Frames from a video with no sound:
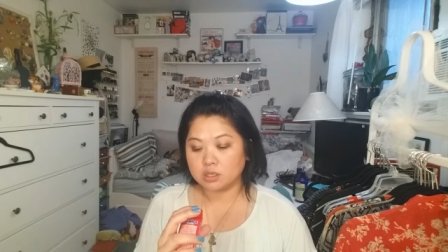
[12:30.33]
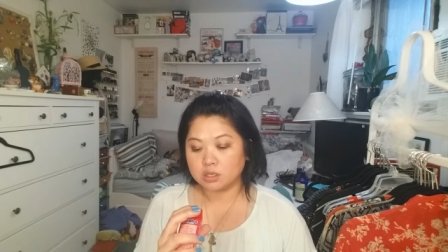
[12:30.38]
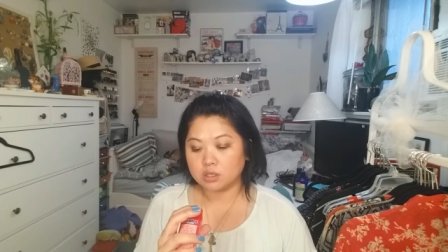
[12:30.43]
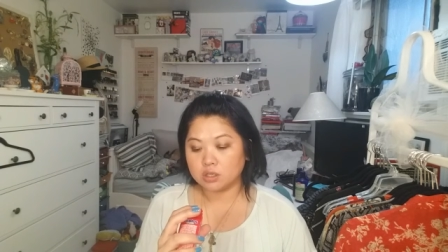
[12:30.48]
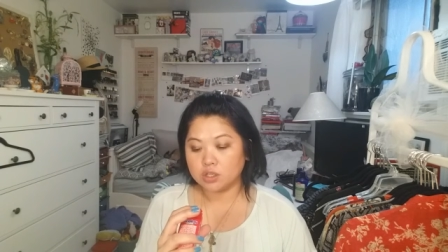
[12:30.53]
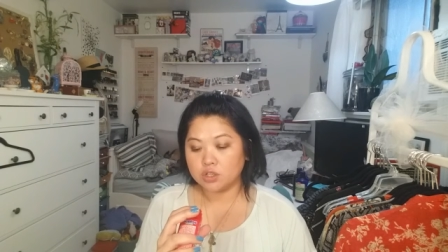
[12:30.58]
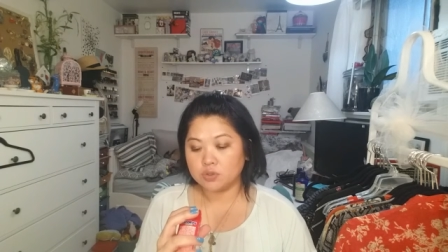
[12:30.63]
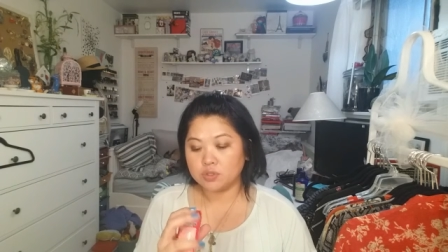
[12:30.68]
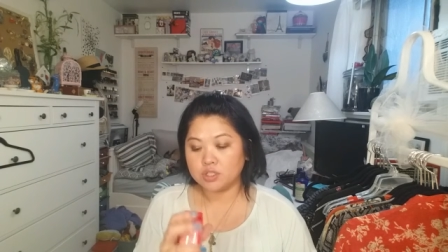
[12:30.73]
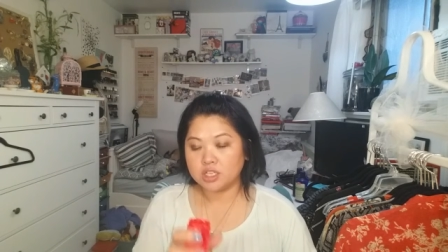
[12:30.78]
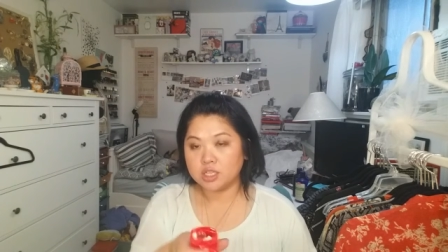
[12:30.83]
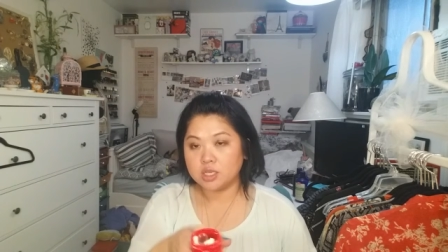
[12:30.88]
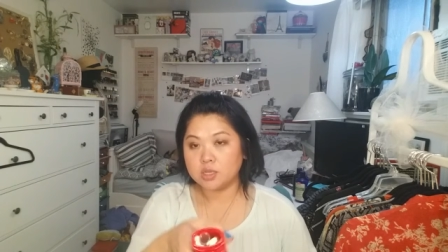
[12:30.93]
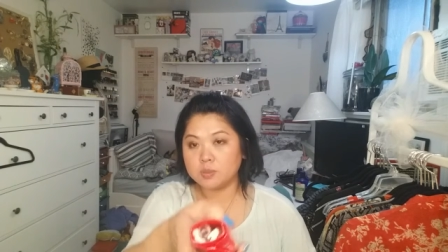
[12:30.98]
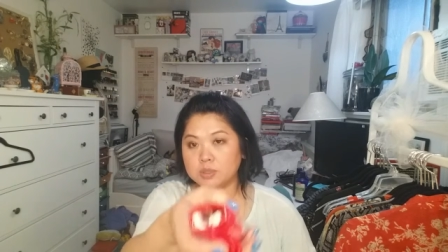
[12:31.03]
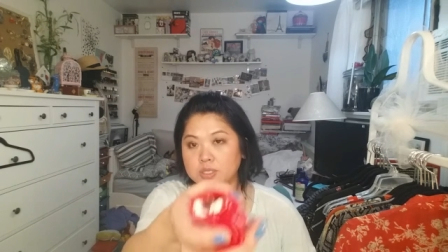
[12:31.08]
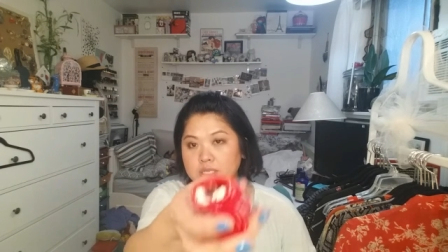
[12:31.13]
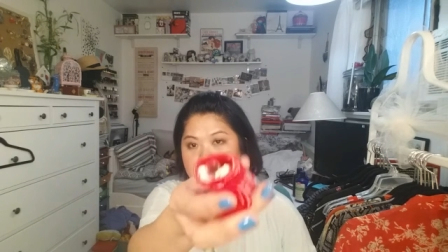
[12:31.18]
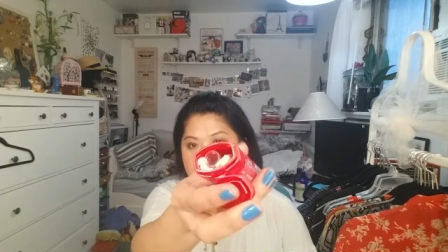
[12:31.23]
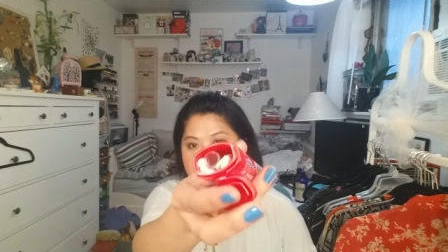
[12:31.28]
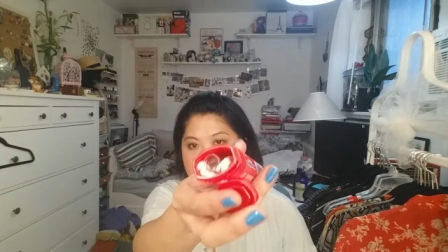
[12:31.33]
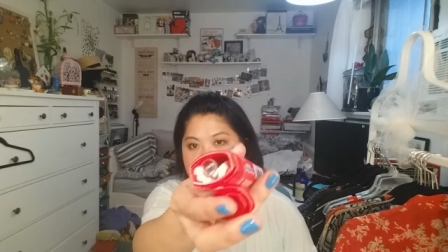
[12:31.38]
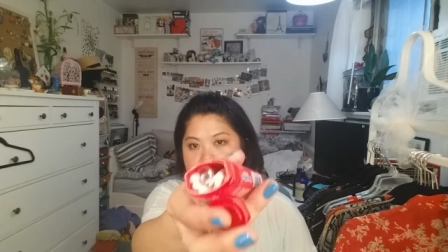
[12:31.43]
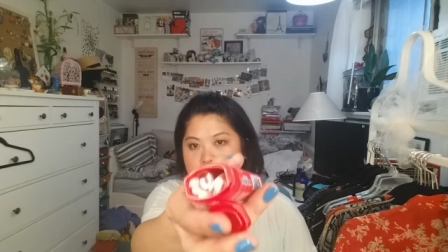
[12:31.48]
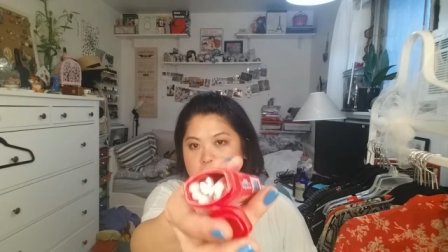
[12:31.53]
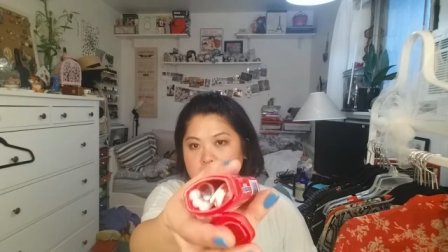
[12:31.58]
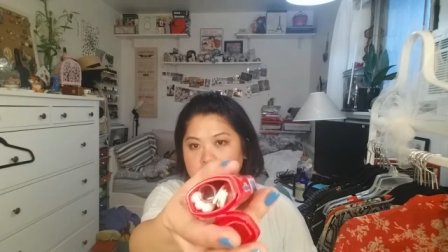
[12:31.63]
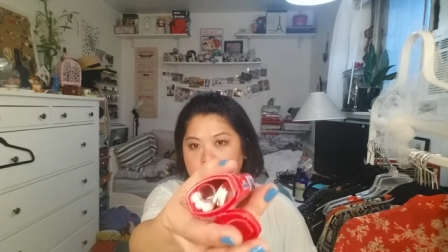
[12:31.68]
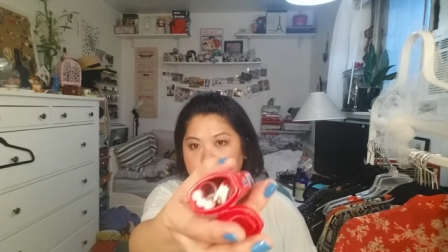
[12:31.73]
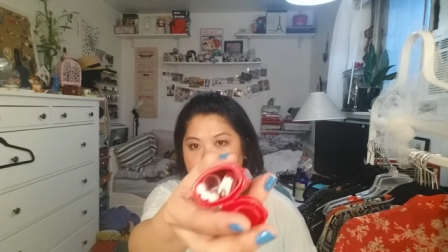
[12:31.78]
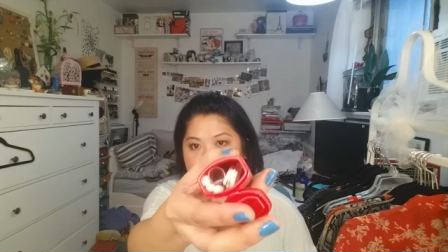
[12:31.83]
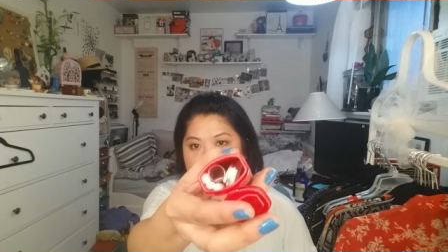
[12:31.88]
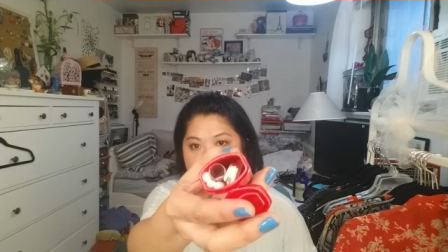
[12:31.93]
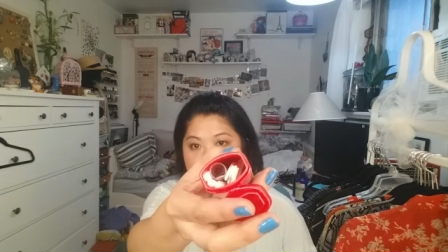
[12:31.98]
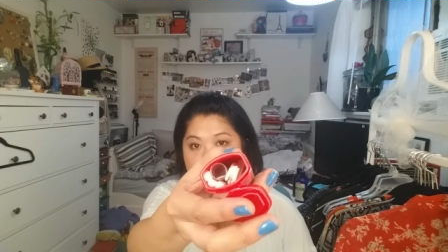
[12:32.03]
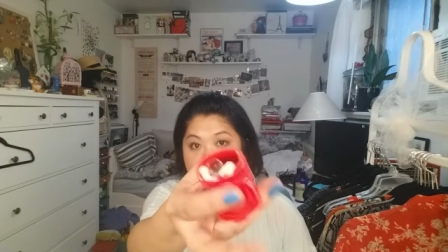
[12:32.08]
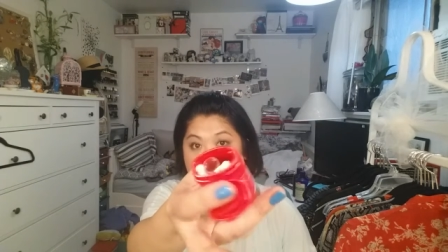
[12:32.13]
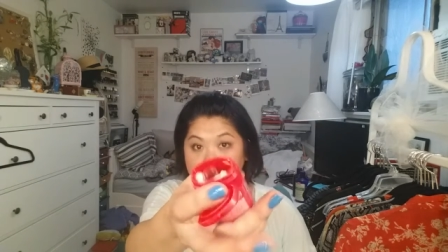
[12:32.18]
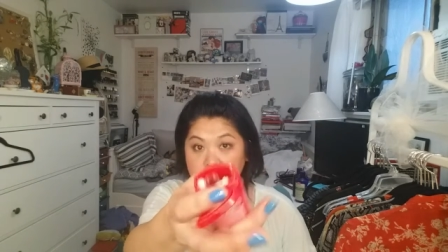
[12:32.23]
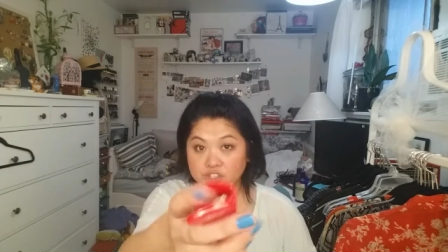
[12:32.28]
Q-tips, and my
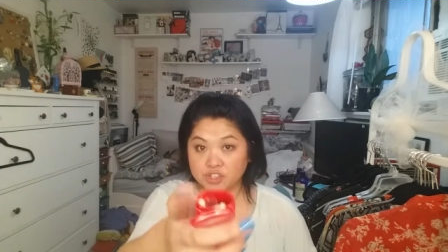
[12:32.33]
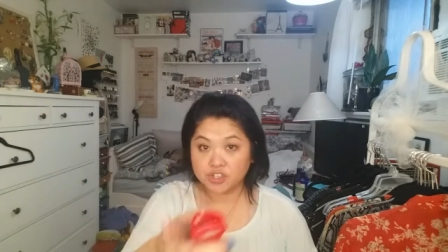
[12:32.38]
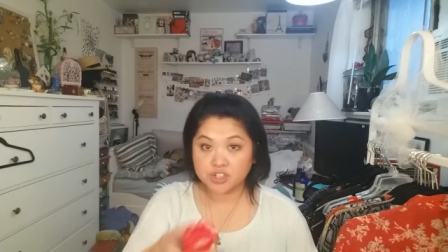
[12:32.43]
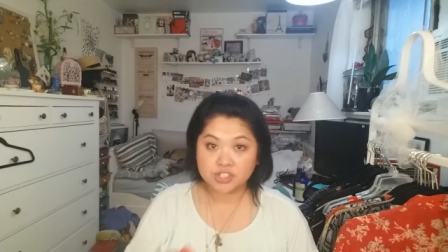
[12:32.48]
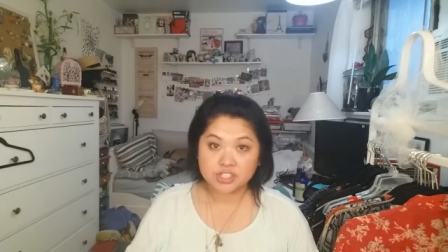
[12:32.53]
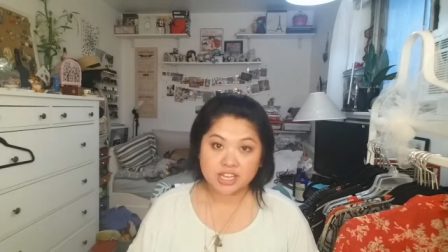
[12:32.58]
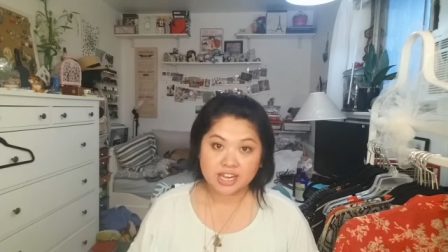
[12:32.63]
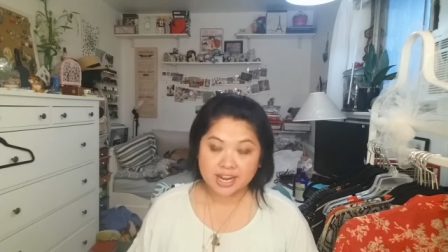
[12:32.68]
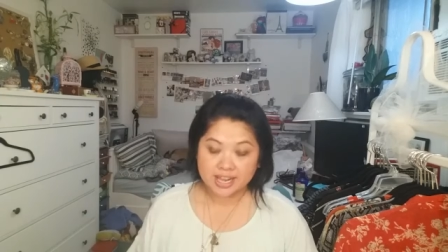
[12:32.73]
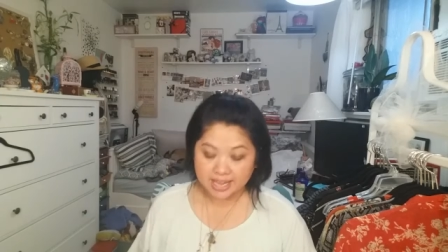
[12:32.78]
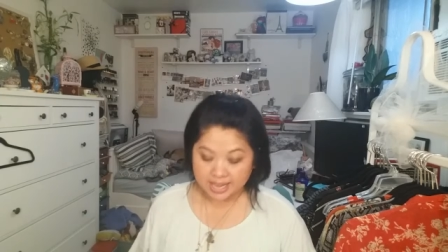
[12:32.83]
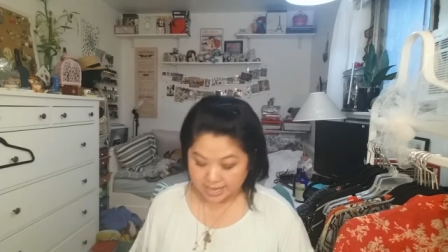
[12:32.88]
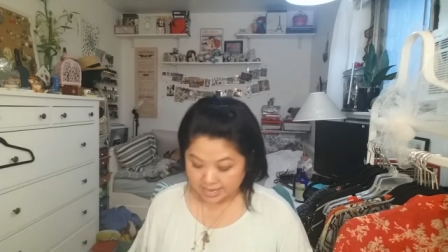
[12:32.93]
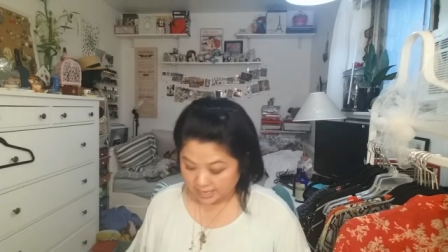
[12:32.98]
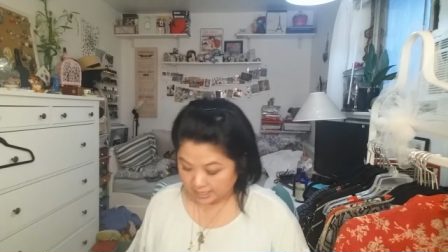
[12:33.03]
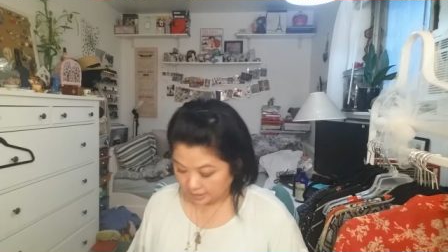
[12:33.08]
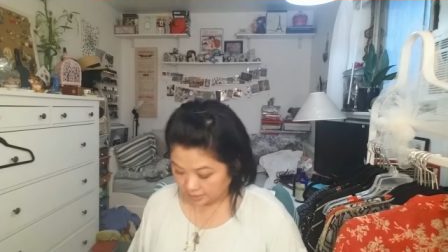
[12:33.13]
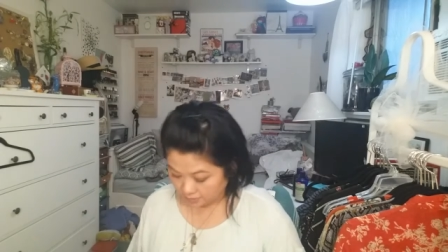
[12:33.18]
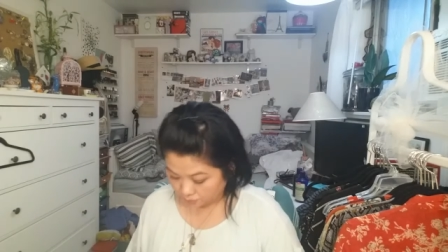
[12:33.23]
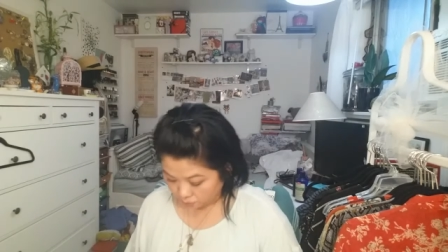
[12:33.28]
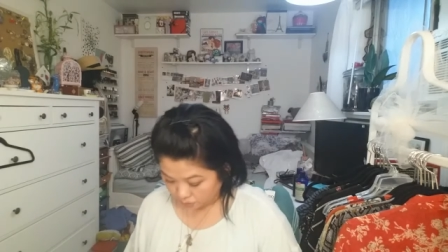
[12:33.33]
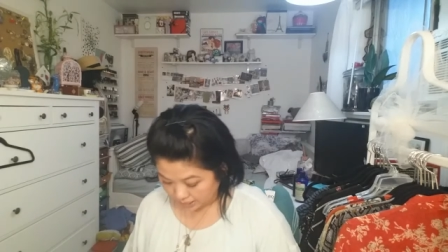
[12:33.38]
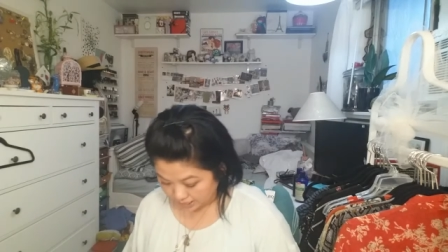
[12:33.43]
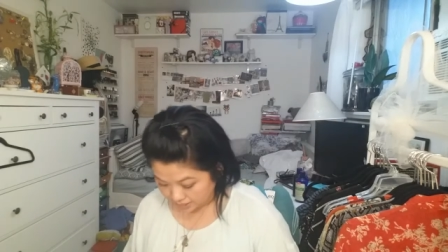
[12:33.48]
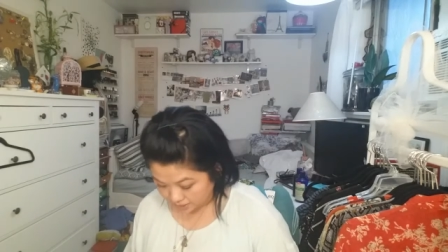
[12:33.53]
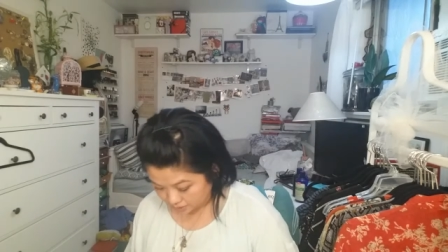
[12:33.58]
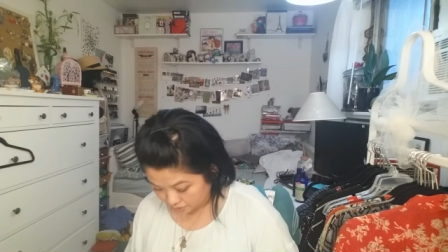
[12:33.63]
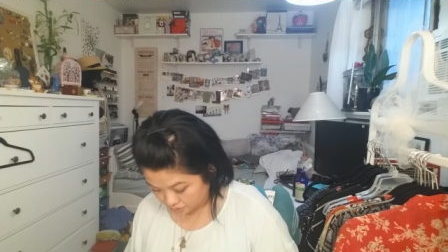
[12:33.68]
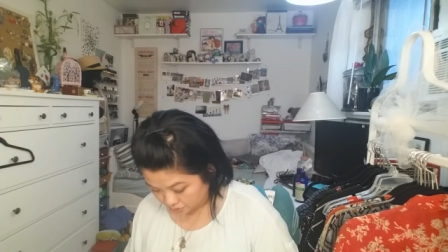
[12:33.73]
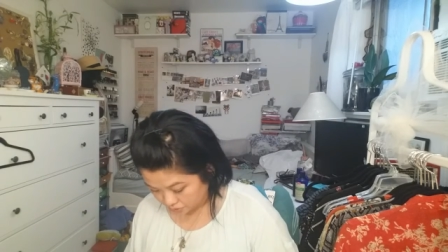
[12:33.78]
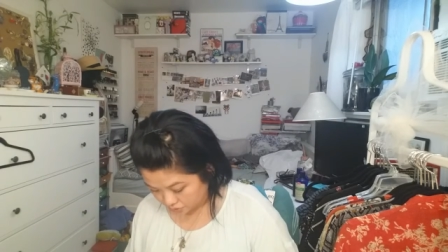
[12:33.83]
flossers that I can't live without.